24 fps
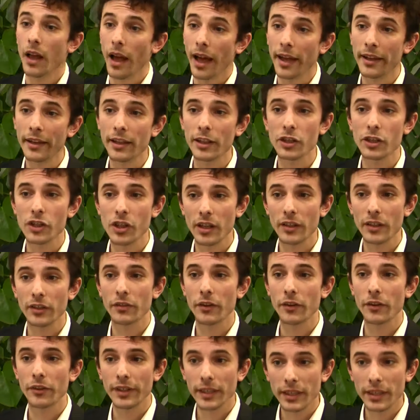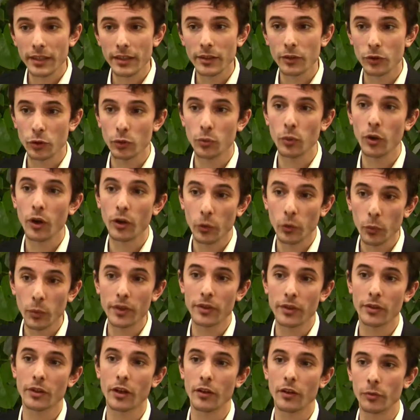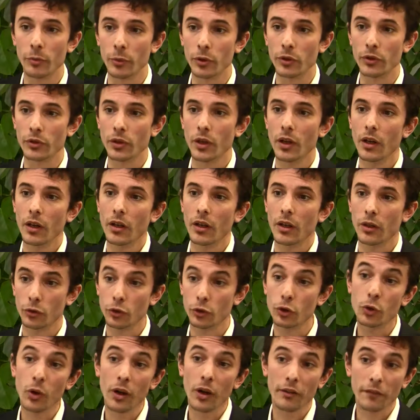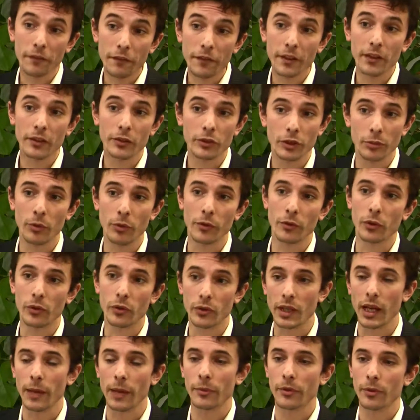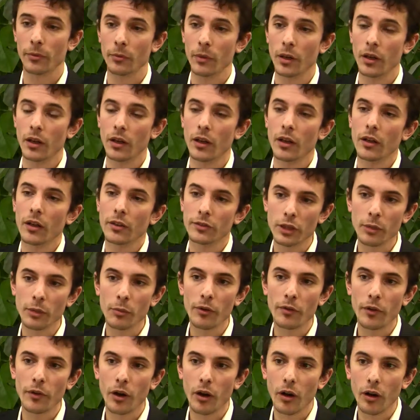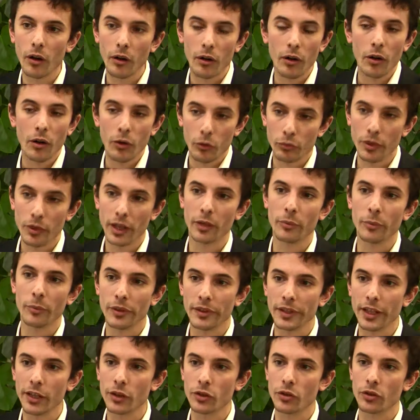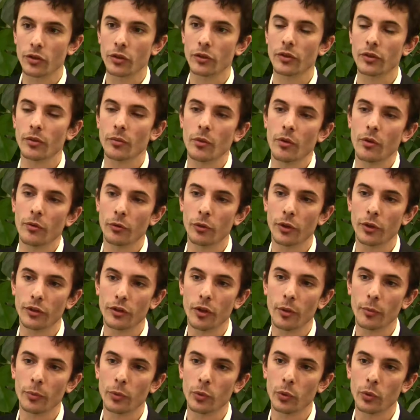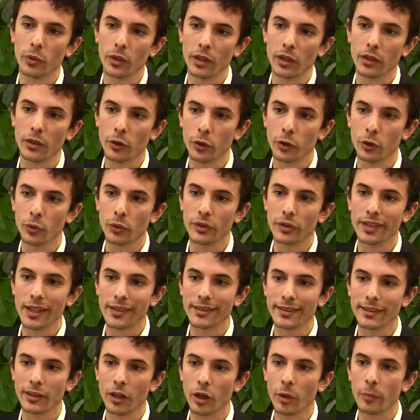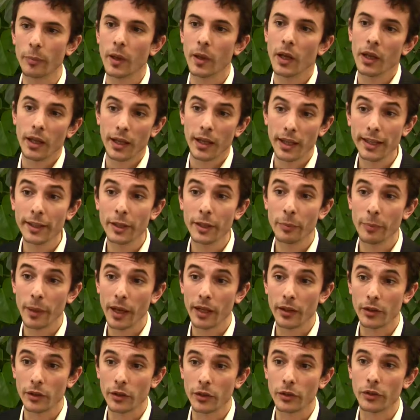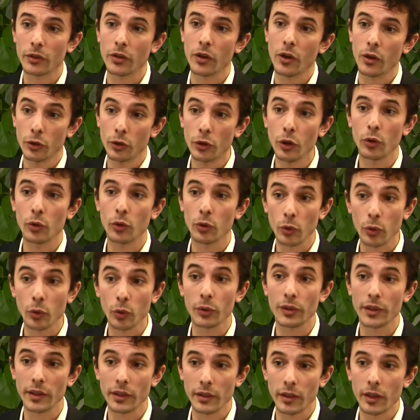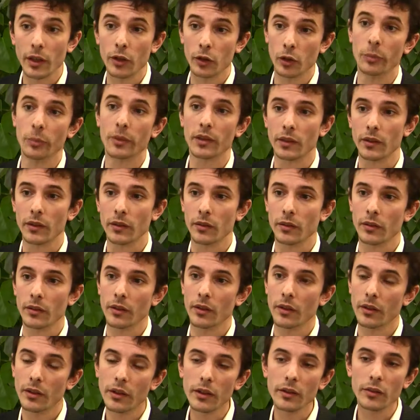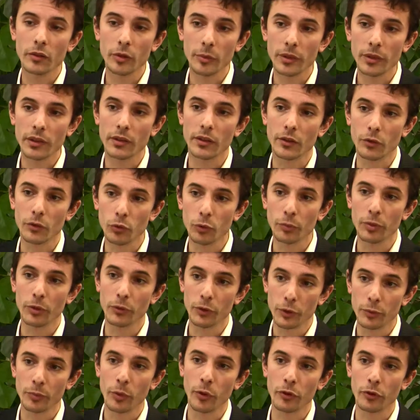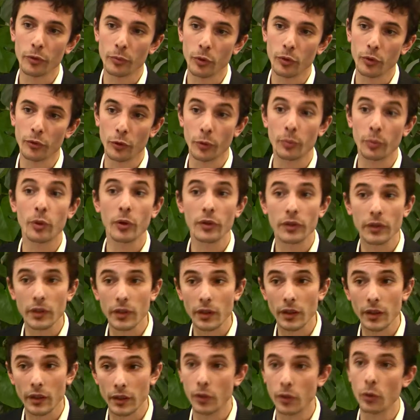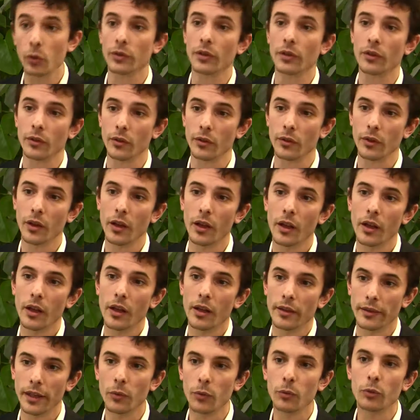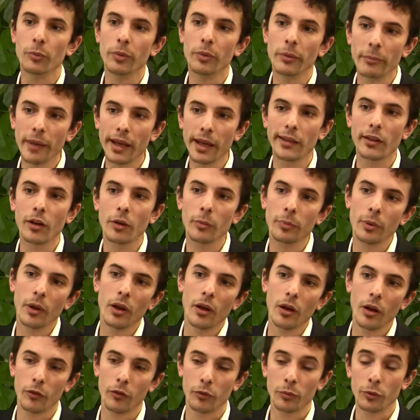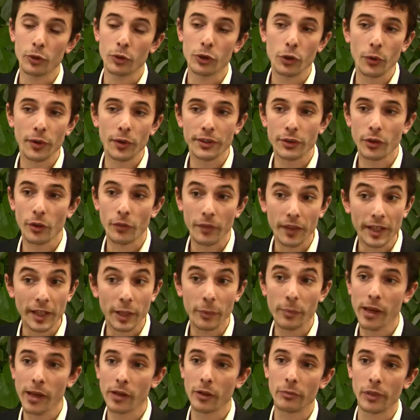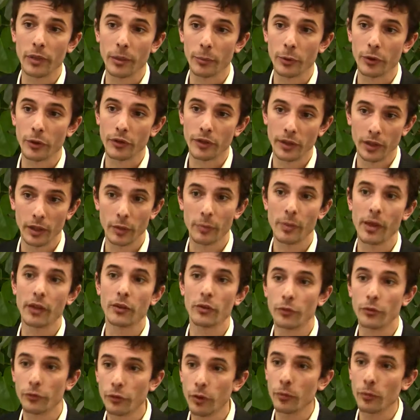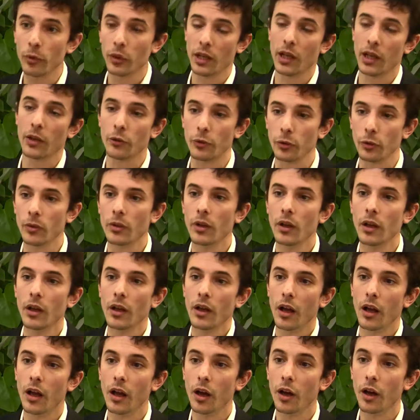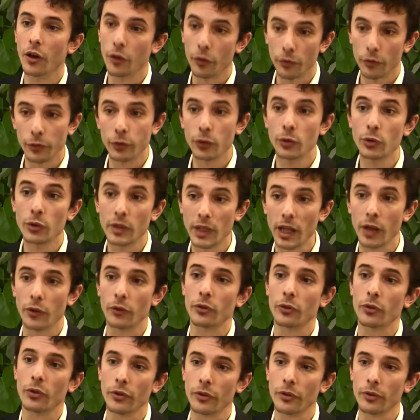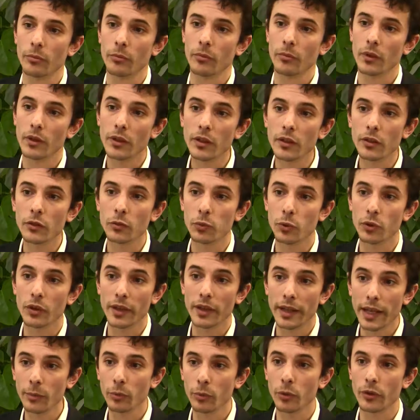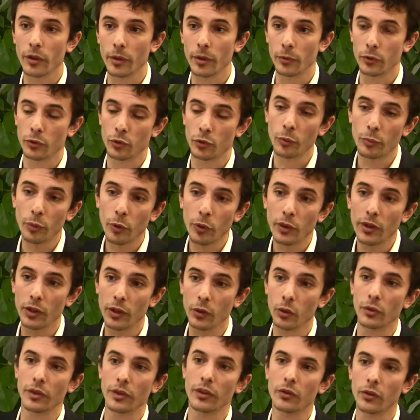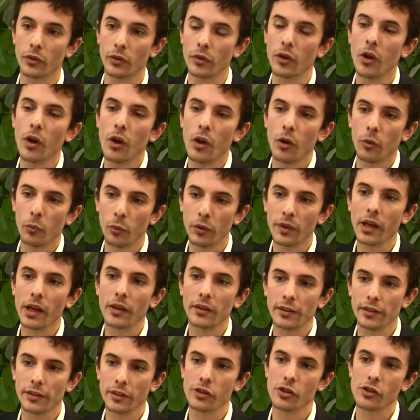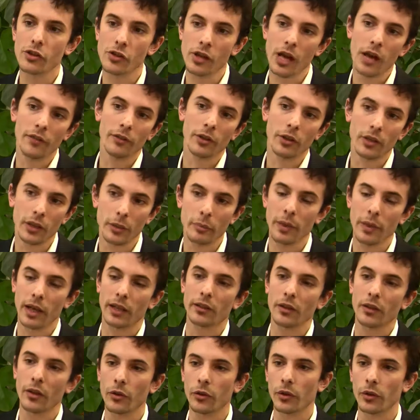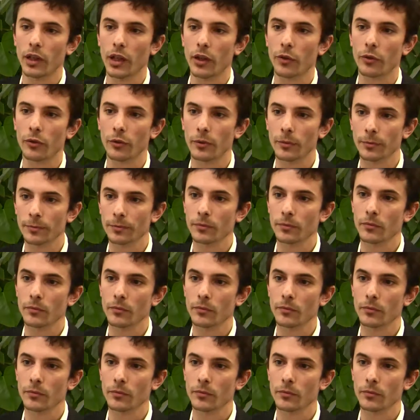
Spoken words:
NLGN is very keen to work with the government to try and fill some of those gaps. Some of our recommendations, for example, include setting up independent local audit committees. These committees would be responsible for appointing the auditors. They would be made up of a majority of independent members, independent from the council, and a few councillors. This would enable them appoint the auditors without this decision having an impact on the council.